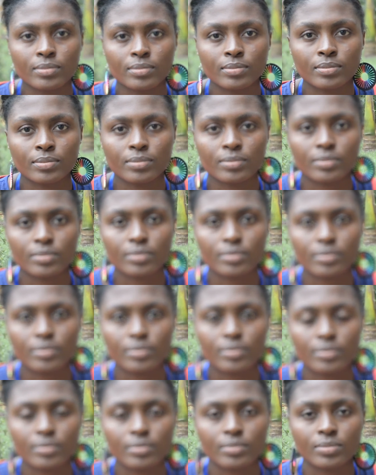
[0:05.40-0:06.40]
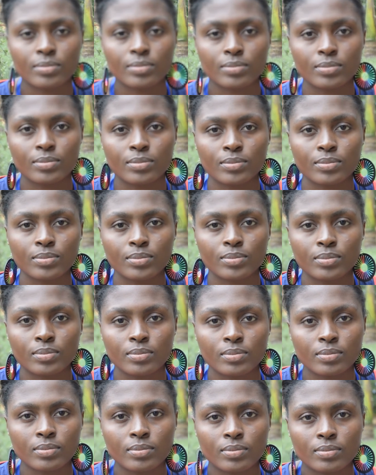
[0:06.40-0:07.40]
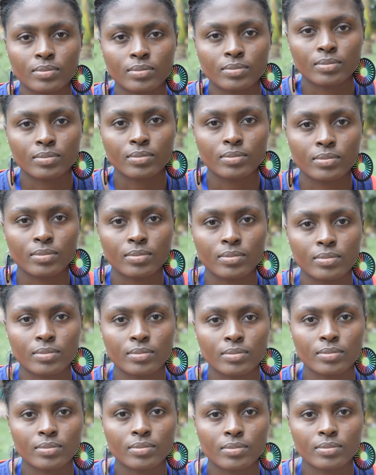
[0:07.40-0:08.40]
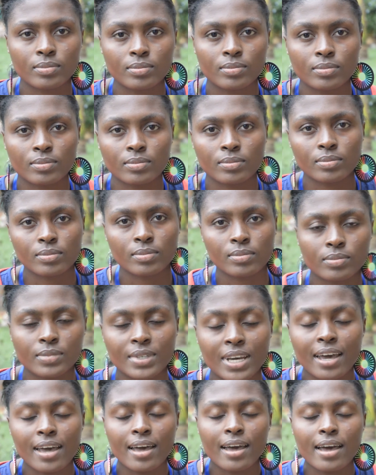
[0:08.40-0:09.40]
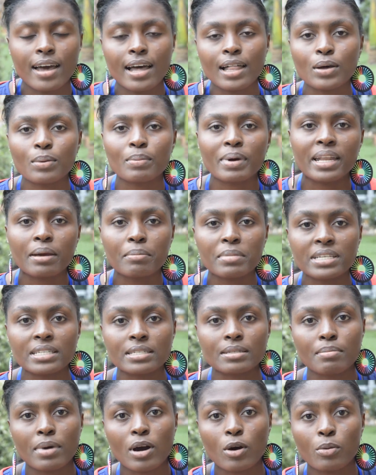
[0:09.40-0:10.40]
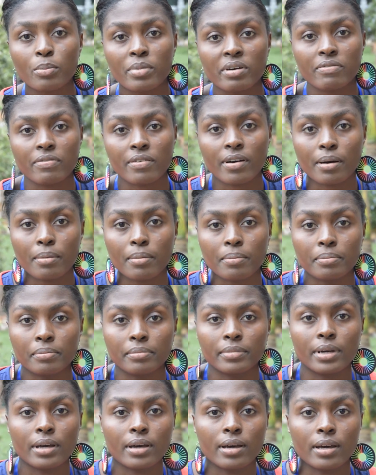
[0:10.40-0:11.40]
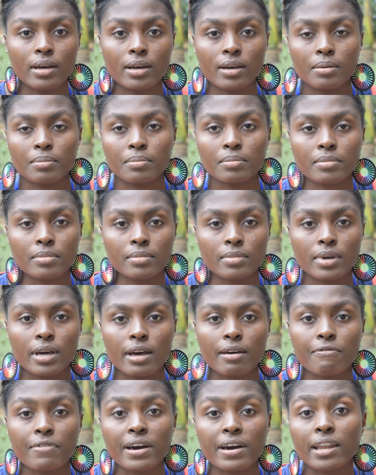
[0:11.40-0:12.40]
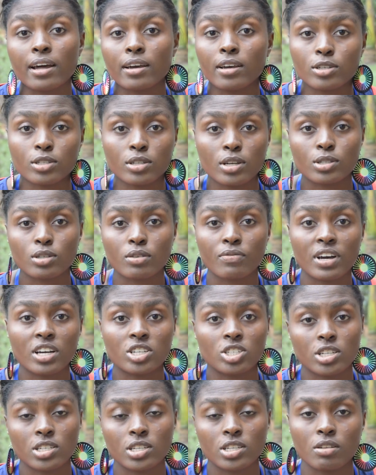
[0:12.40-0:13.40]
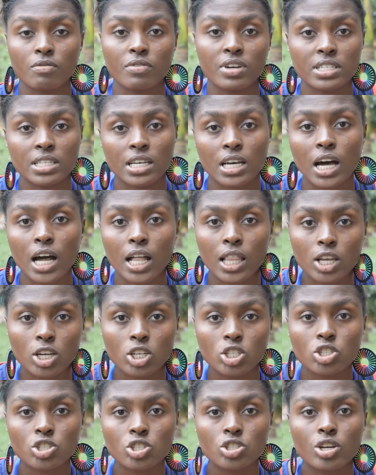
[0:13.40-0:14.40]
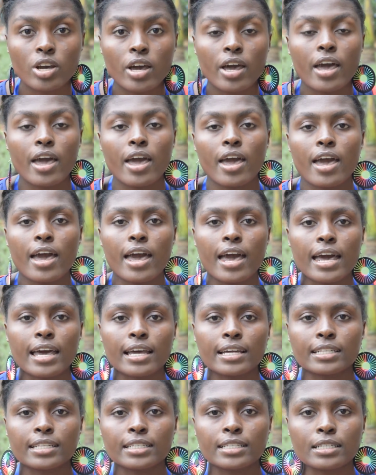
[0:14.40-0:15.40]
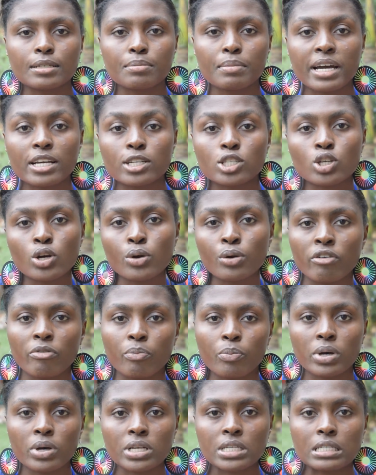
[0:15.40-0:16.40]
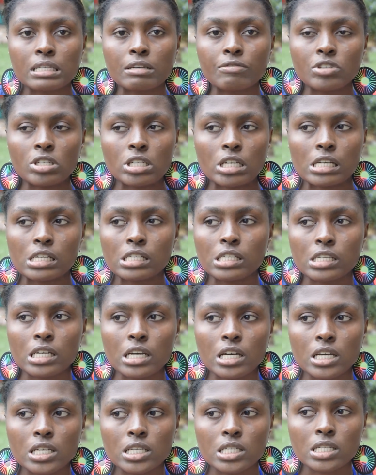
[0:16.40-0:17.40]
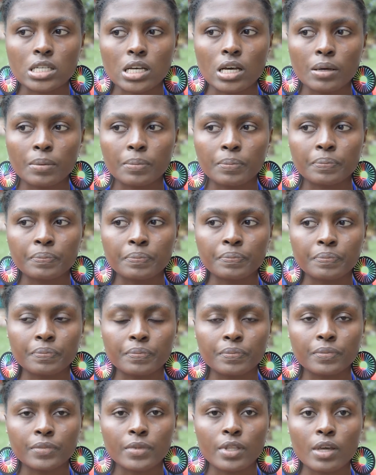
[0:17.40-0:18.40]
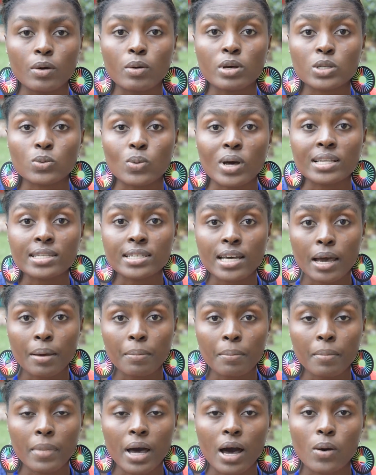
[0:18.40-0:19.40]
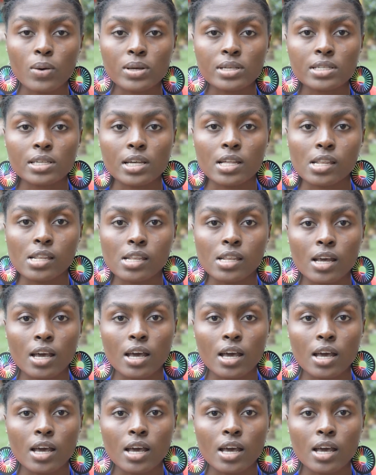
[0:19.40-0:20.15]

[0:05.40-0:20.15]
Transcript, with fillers: Three, two, one, go. Hello, my name is Smile Mefa. I'm a final year student of Ashesi University College, and my story of positive change is um, there was one time I was in